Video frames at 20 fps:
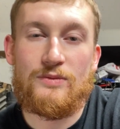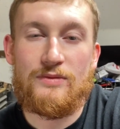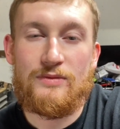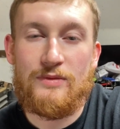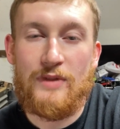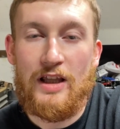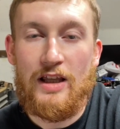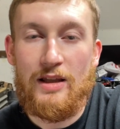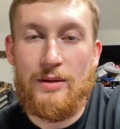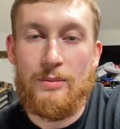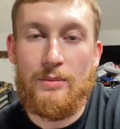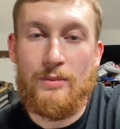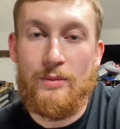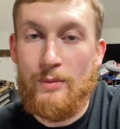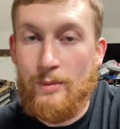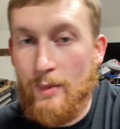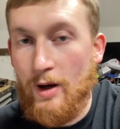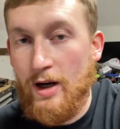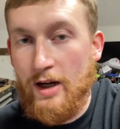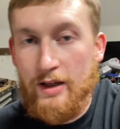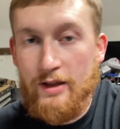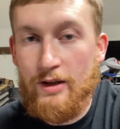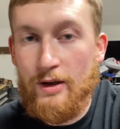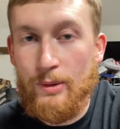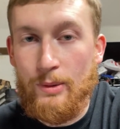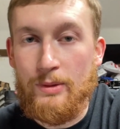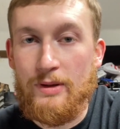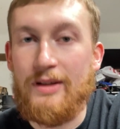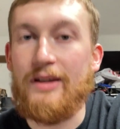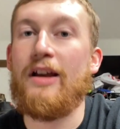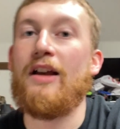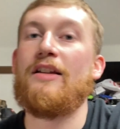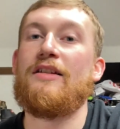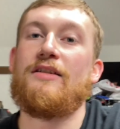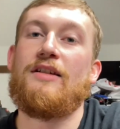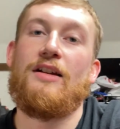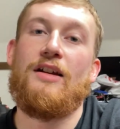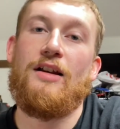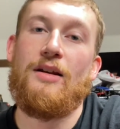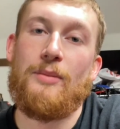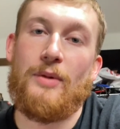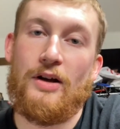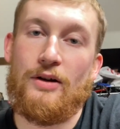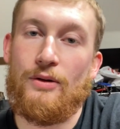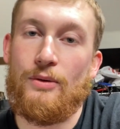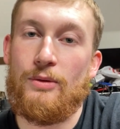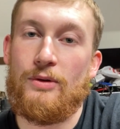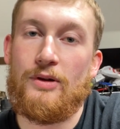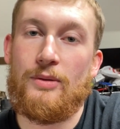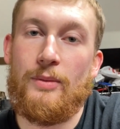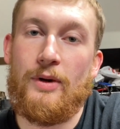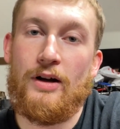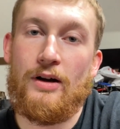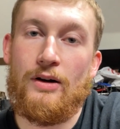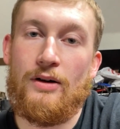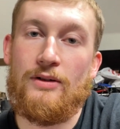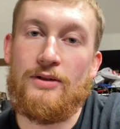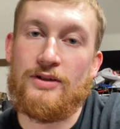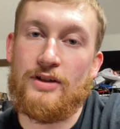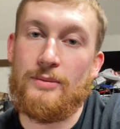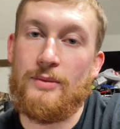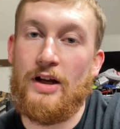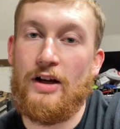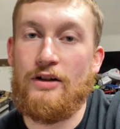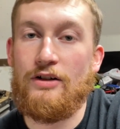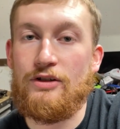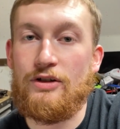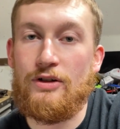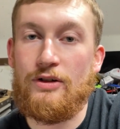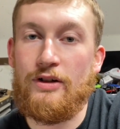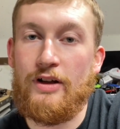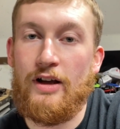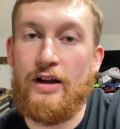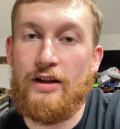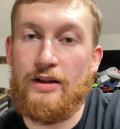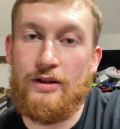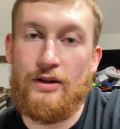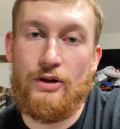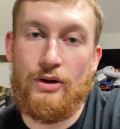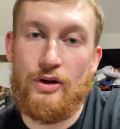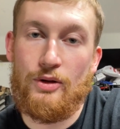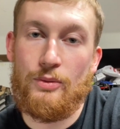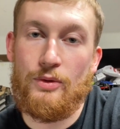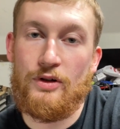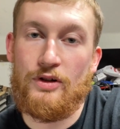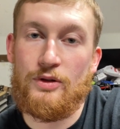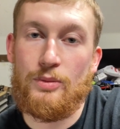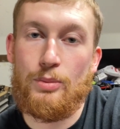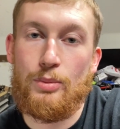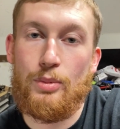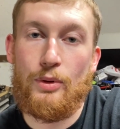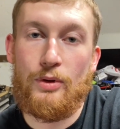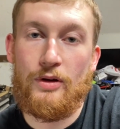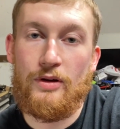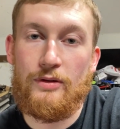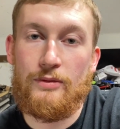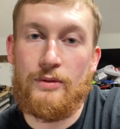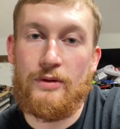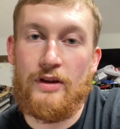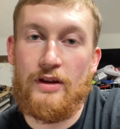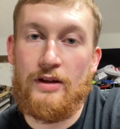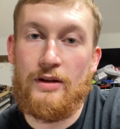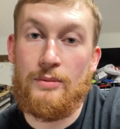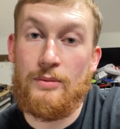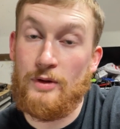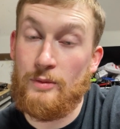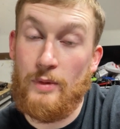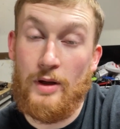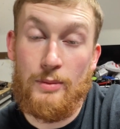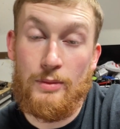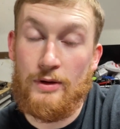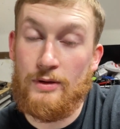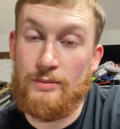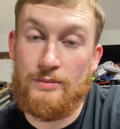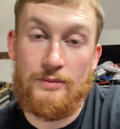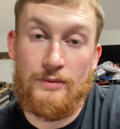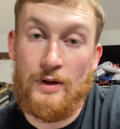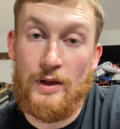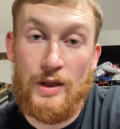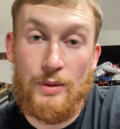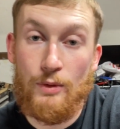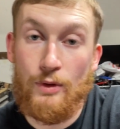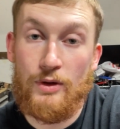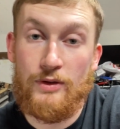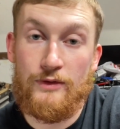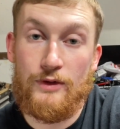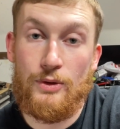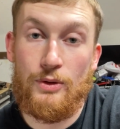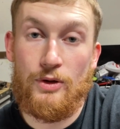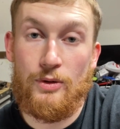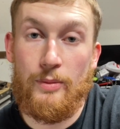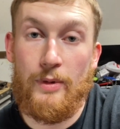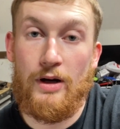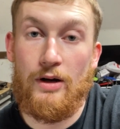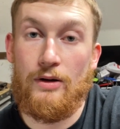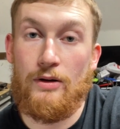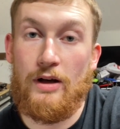He might go with the S10, he might go with the Camaros. I'm not sure yet. I don't want to spoil it with him, and maybe he won't even do a Camaro.